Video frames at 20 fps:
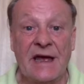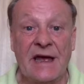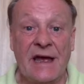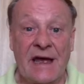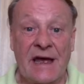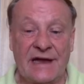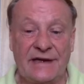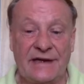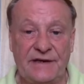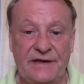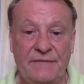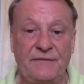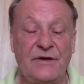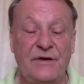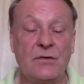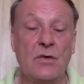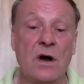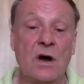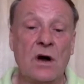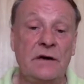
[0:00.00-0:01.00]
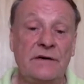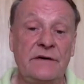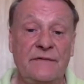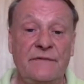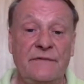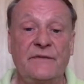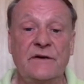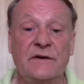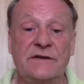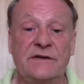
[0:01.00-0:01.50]
And if you are a
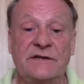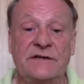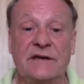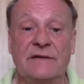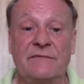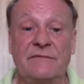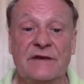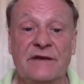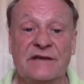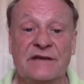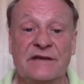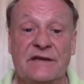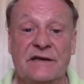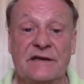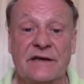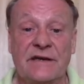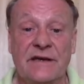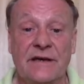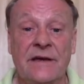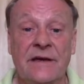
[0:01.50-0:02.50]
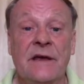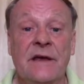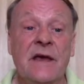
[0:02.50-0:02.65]
first-time visitor here,